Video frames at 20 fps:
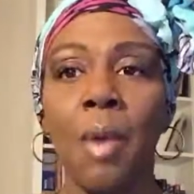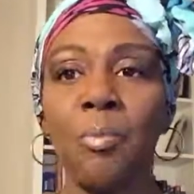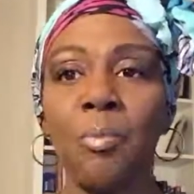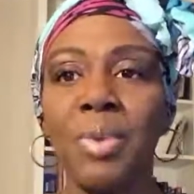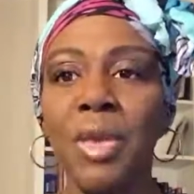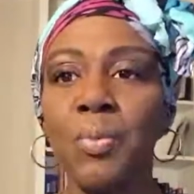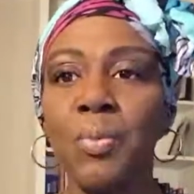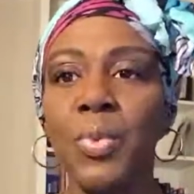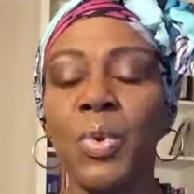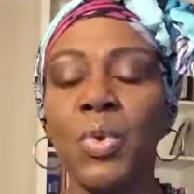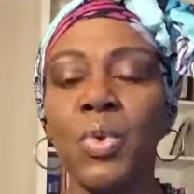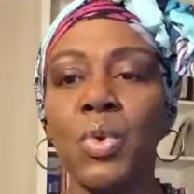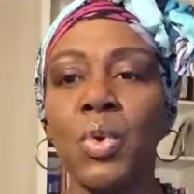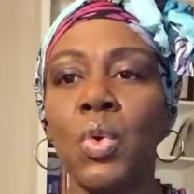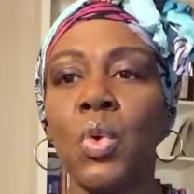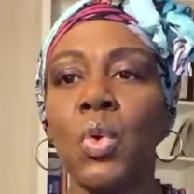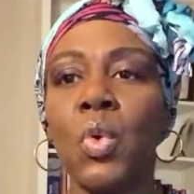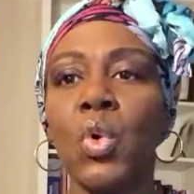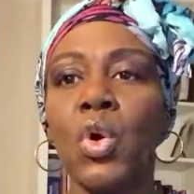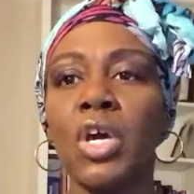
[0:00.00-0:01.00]

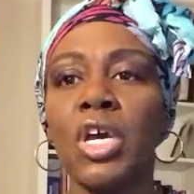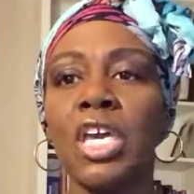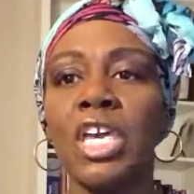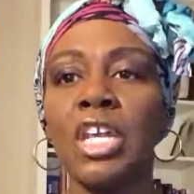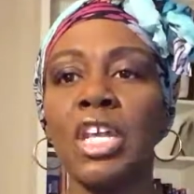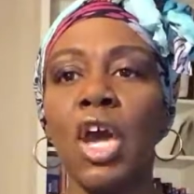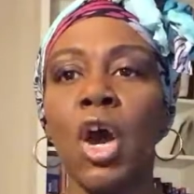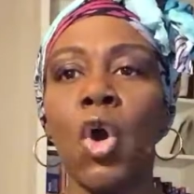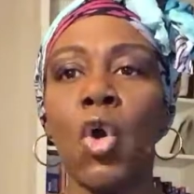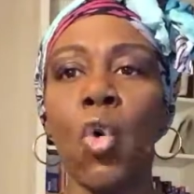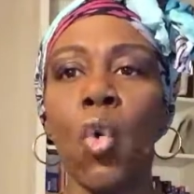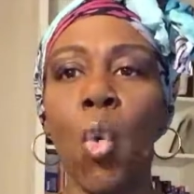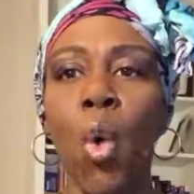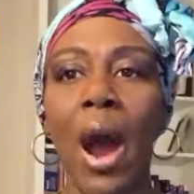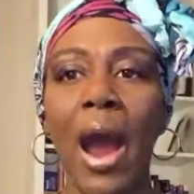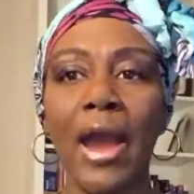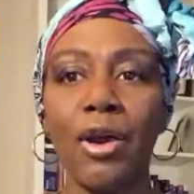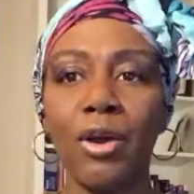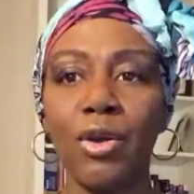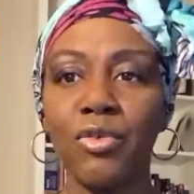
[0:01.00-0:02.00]
people can
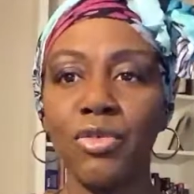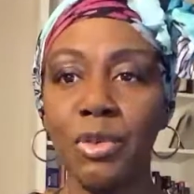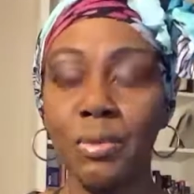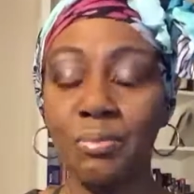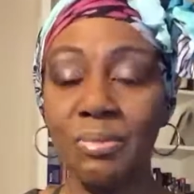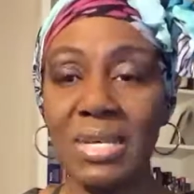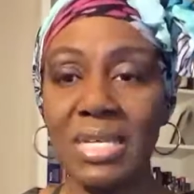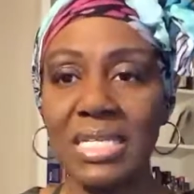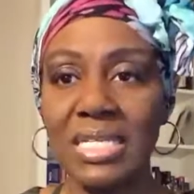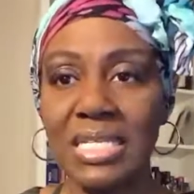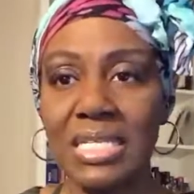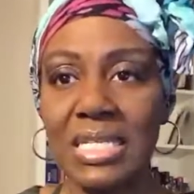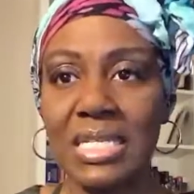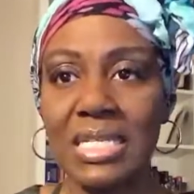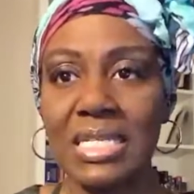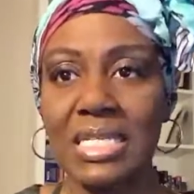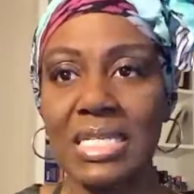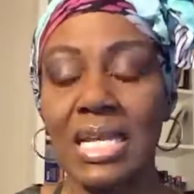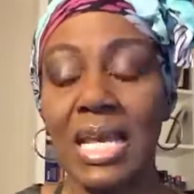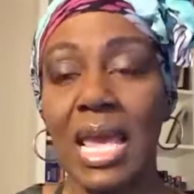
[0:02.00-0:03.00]
acquire the
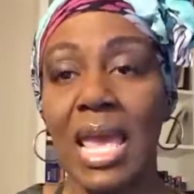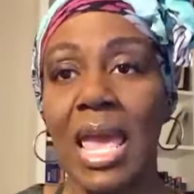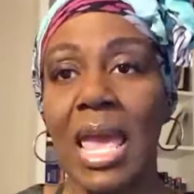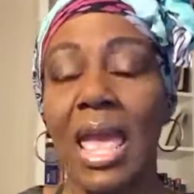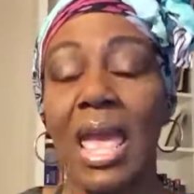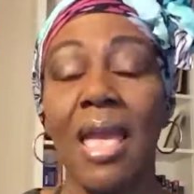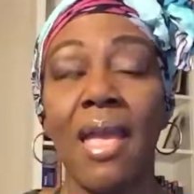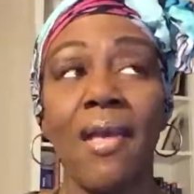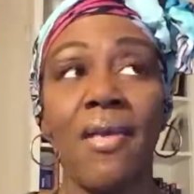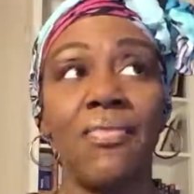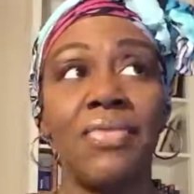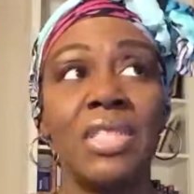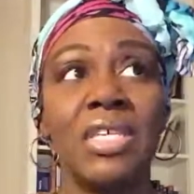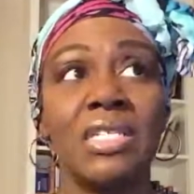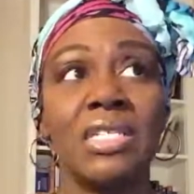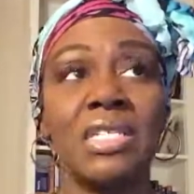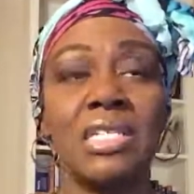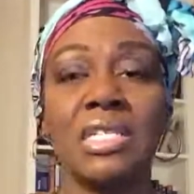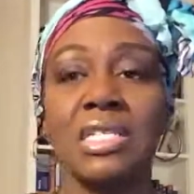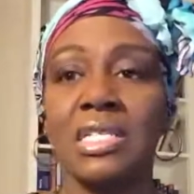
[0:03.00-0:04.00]
business, and the
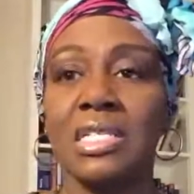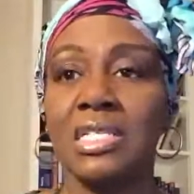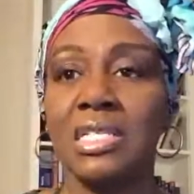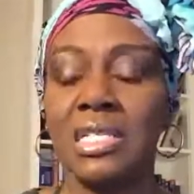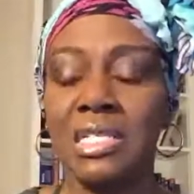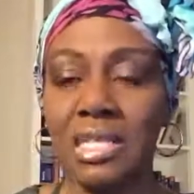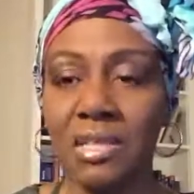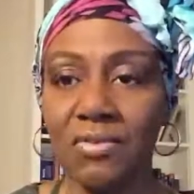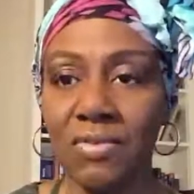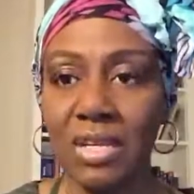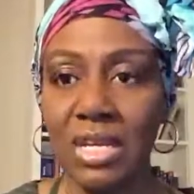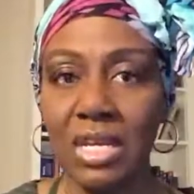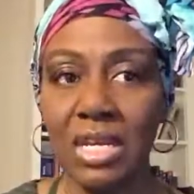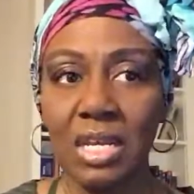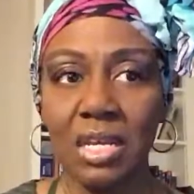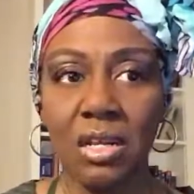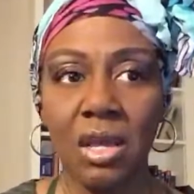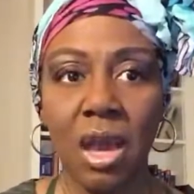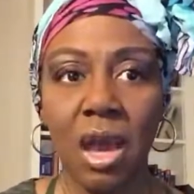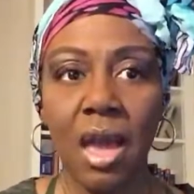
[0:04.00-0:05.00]

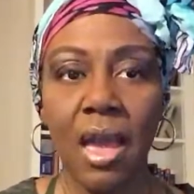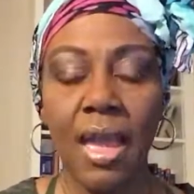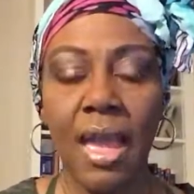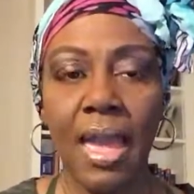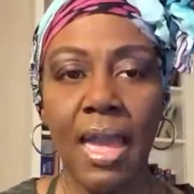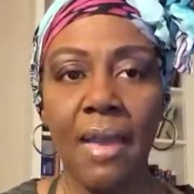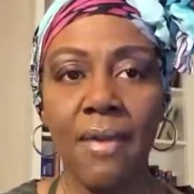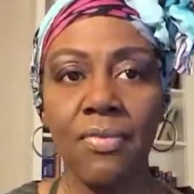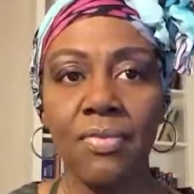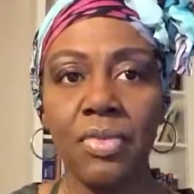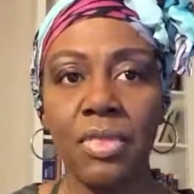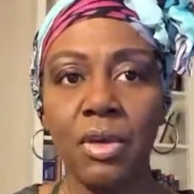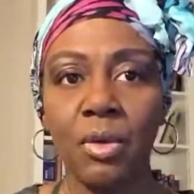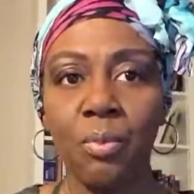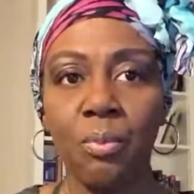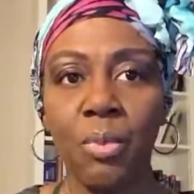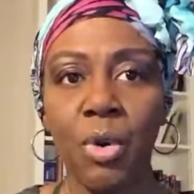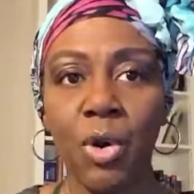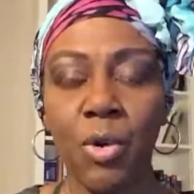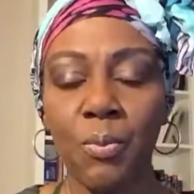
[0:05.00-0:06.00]
sensitivity and the
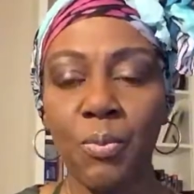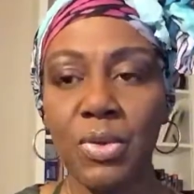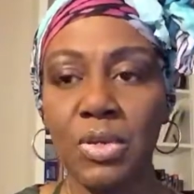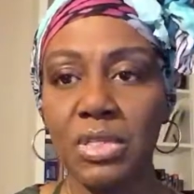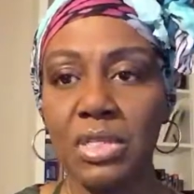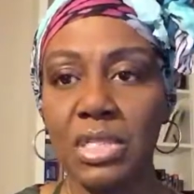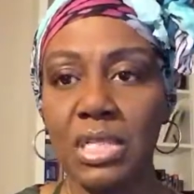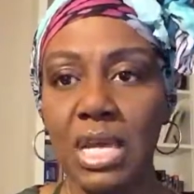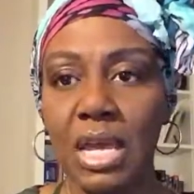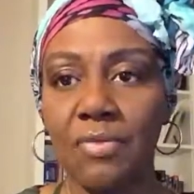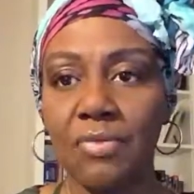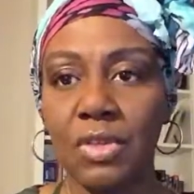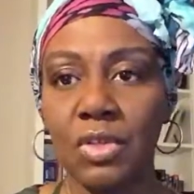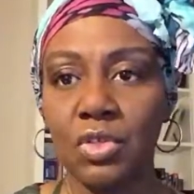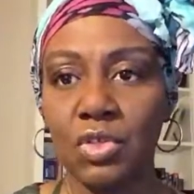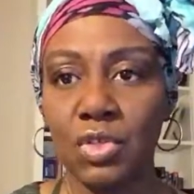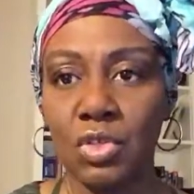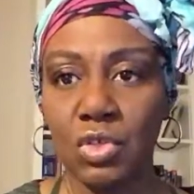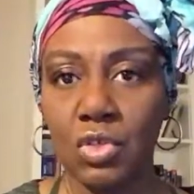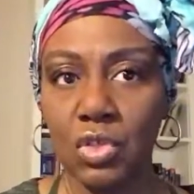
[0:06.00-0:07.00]
purpose and
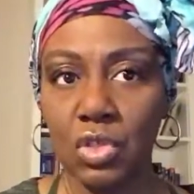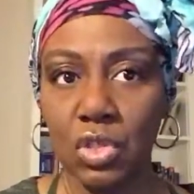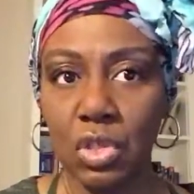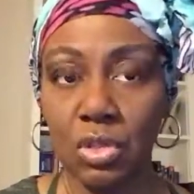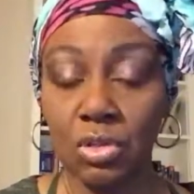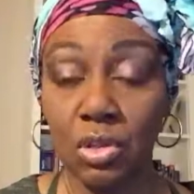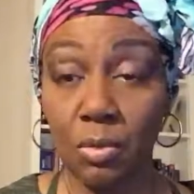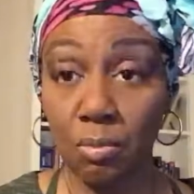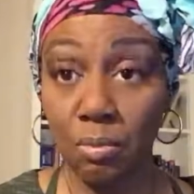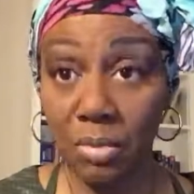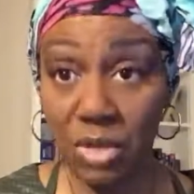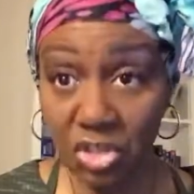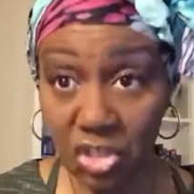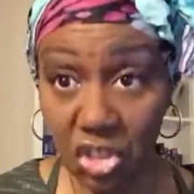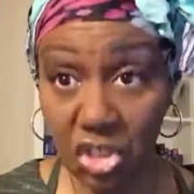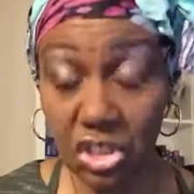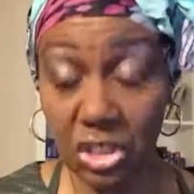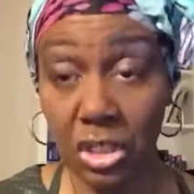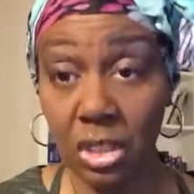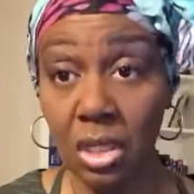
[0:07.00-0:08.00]
the
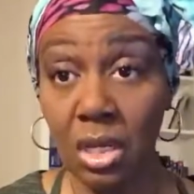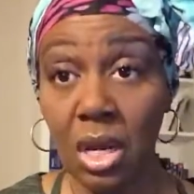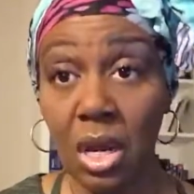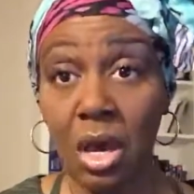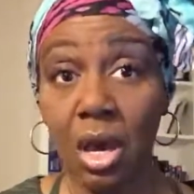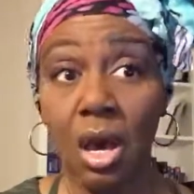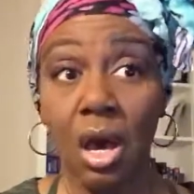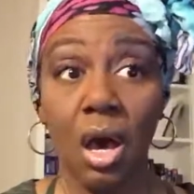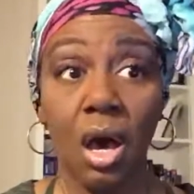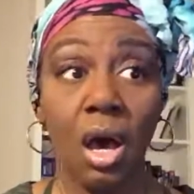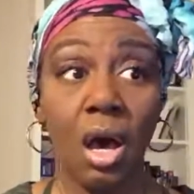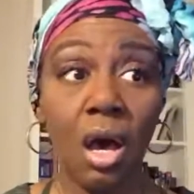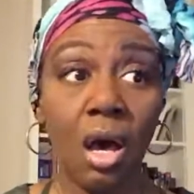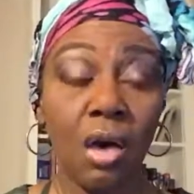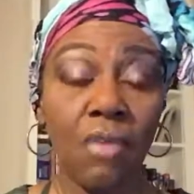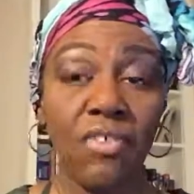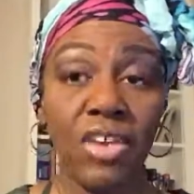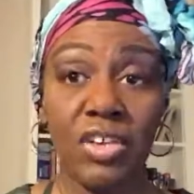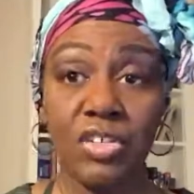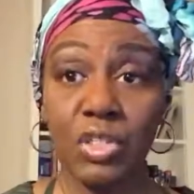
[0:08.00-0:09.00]
mission
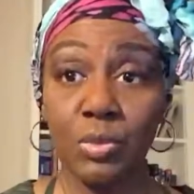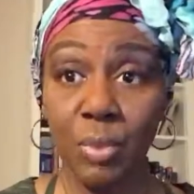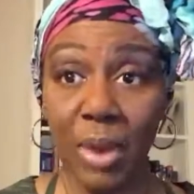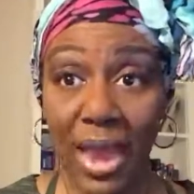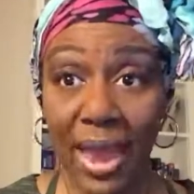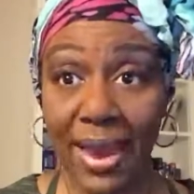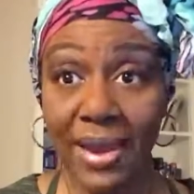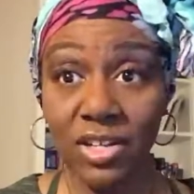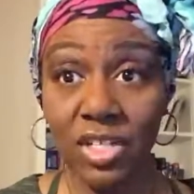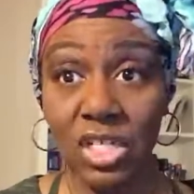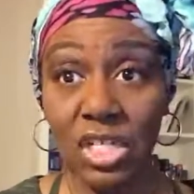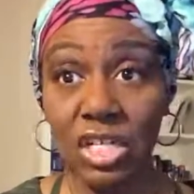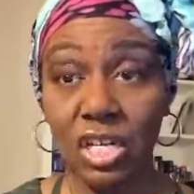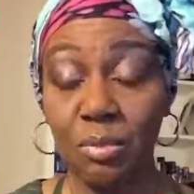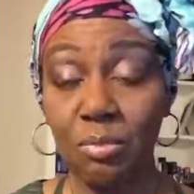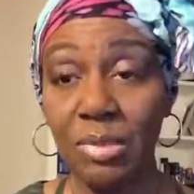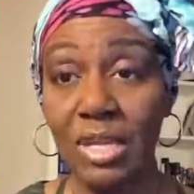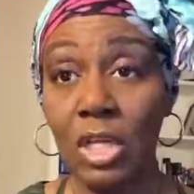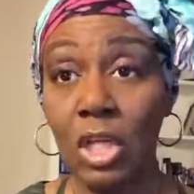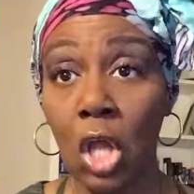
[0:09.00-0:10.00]
of his passion
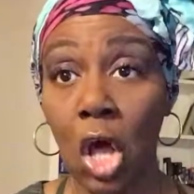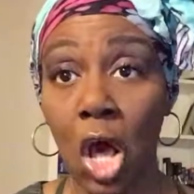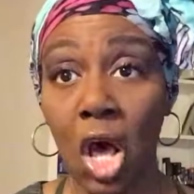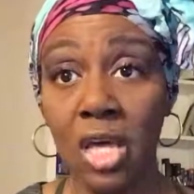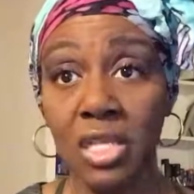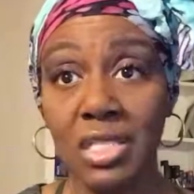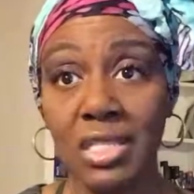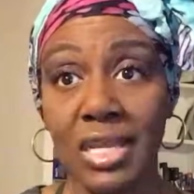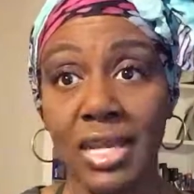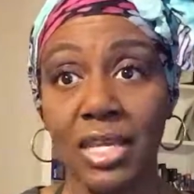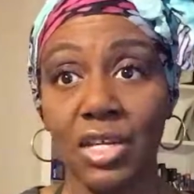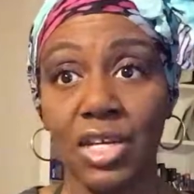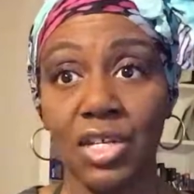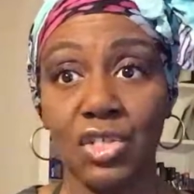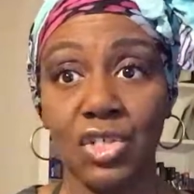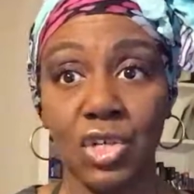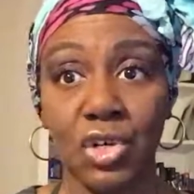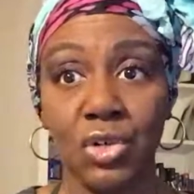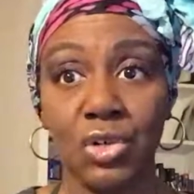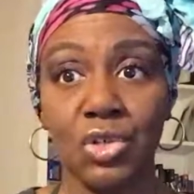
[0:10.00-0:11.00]
can be lost and can
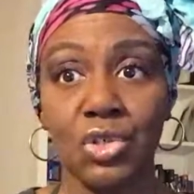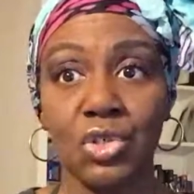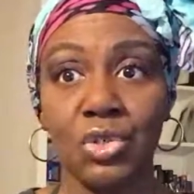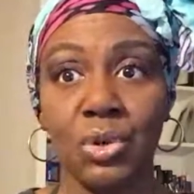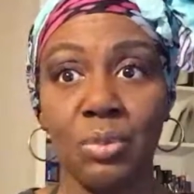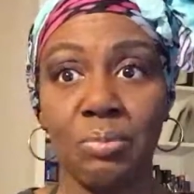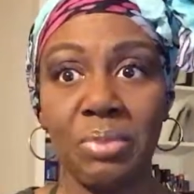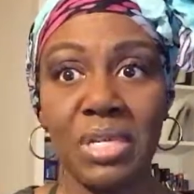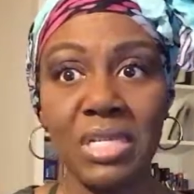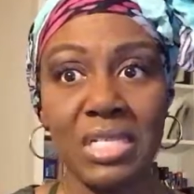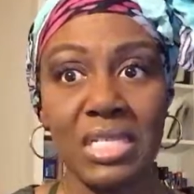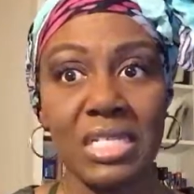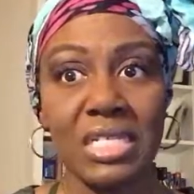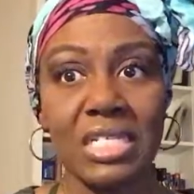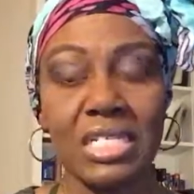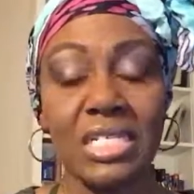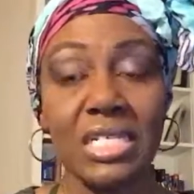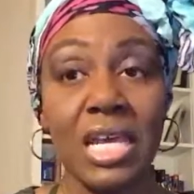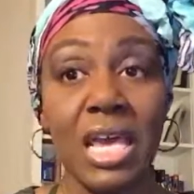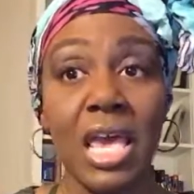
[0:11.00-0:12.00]
turn into a
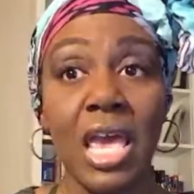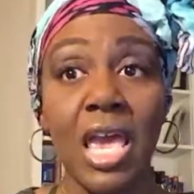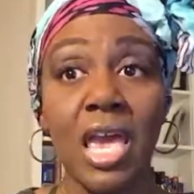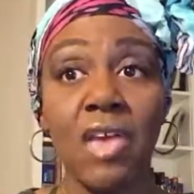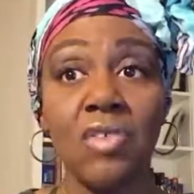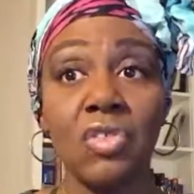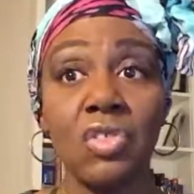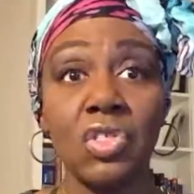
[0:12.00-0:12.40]
business. And